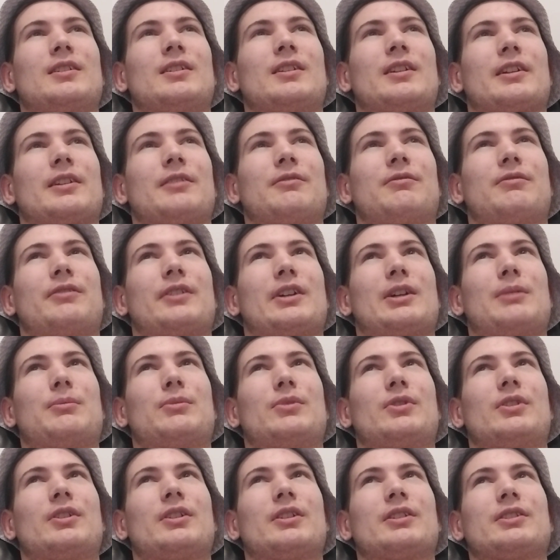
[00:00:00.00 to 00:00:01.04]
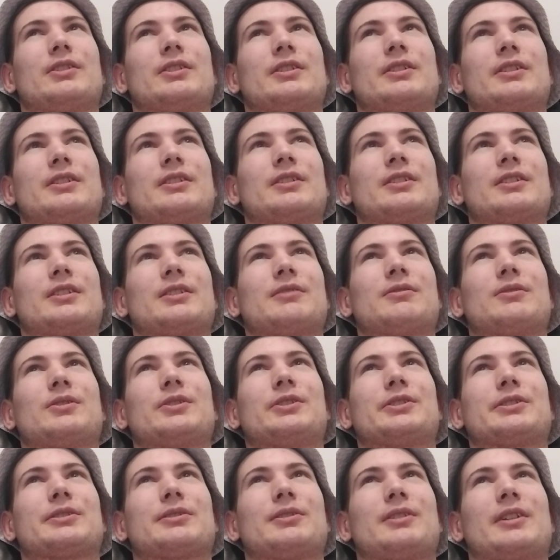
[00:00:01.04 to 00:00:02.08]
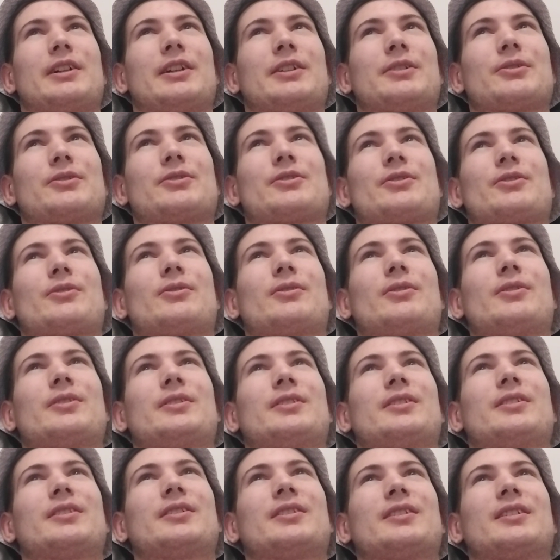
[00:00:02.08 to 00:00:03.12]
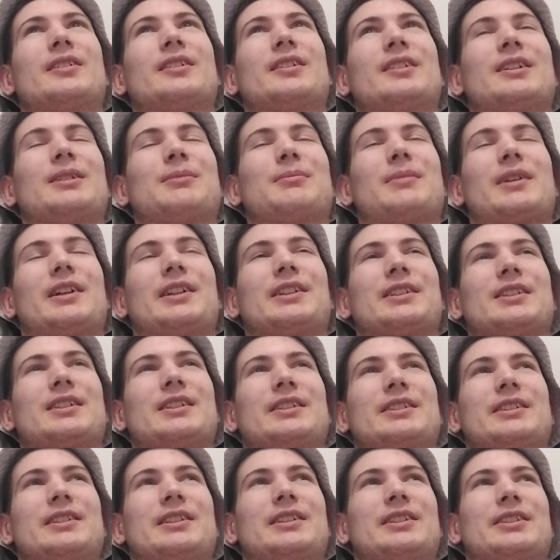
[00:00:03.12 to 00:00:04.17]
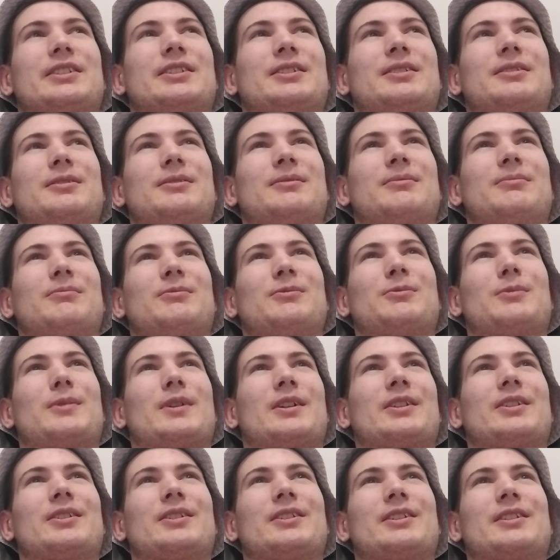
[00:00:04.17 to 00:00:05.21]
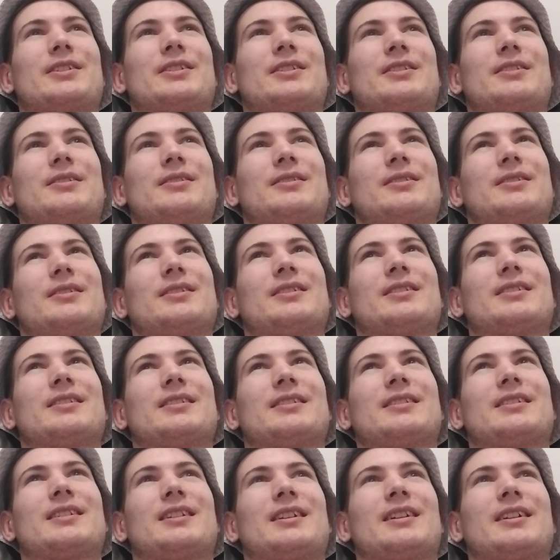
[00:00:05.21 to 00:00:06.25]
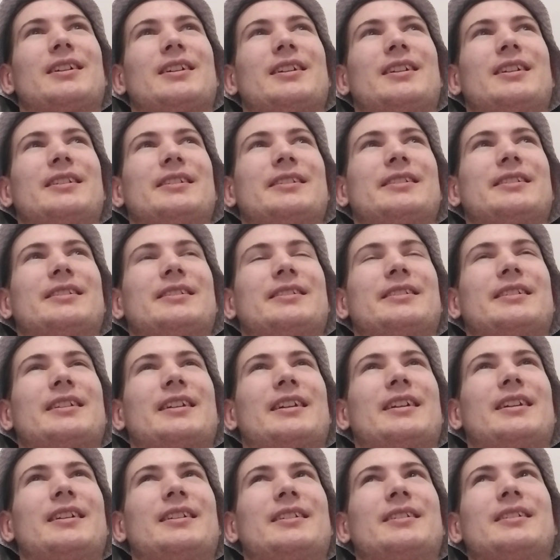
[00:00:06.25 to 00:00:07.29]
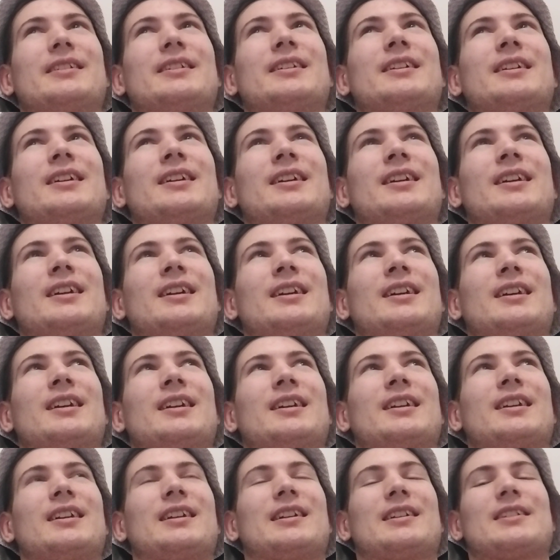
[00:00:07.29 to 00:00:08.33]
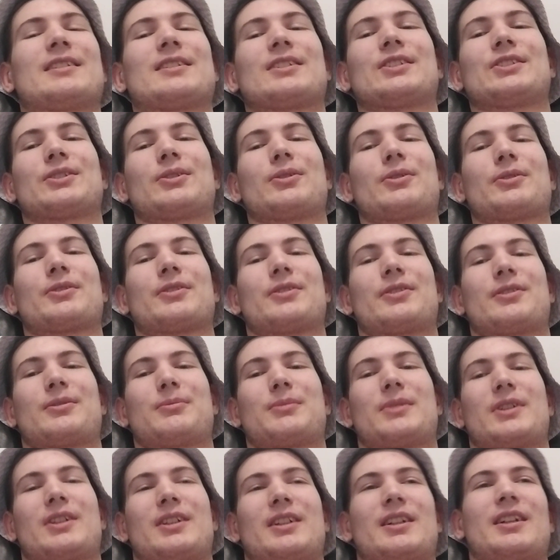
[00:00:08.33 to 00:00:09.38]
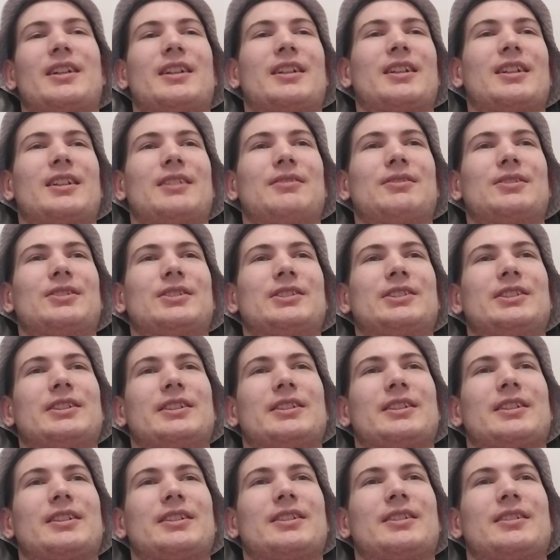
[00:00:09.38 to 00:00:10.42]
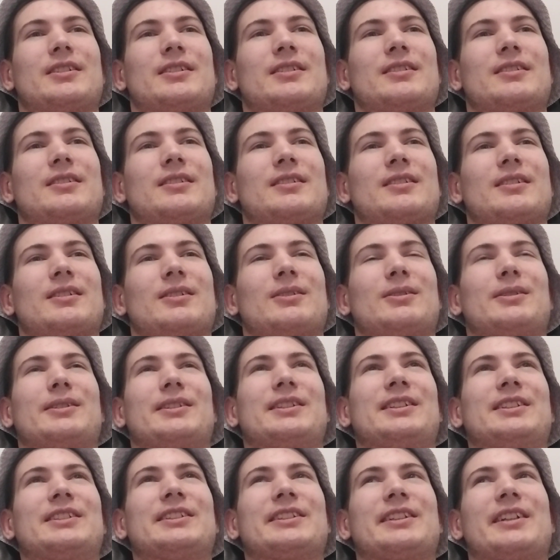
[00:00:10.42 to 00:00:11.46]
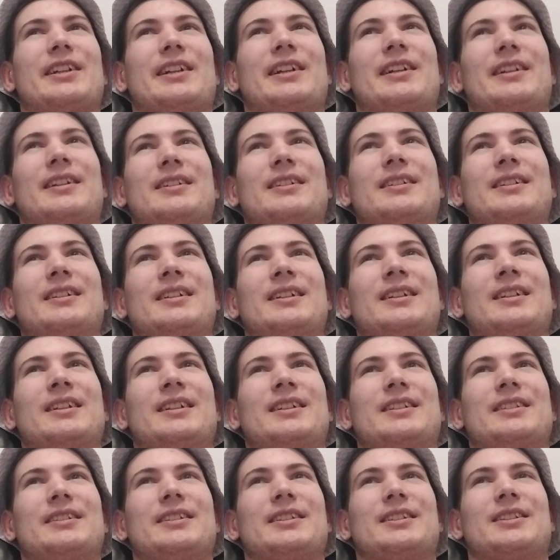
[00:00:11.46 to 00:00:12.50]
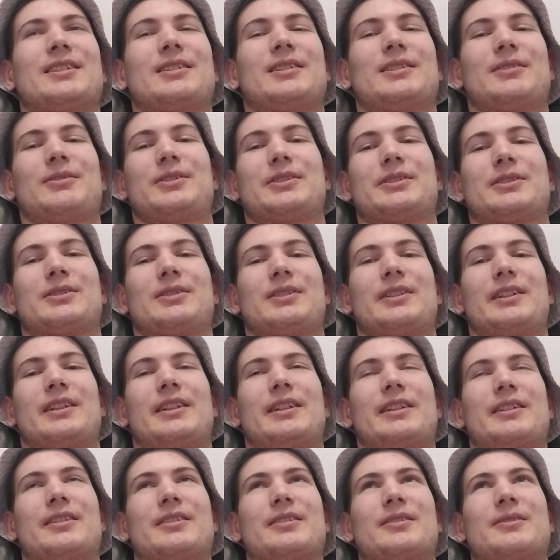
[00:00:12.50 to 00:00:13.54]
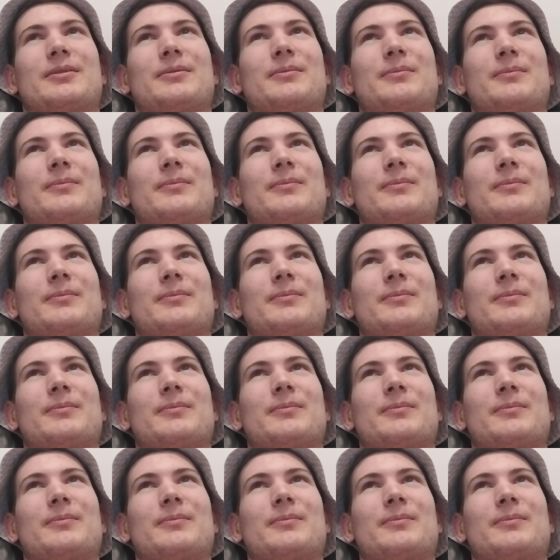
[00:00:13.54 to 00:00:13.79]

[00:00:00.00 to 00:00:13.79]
like in February that it was too late to join and basically that one that like he's saying it just got into my head and I was thinking all this year that it was too late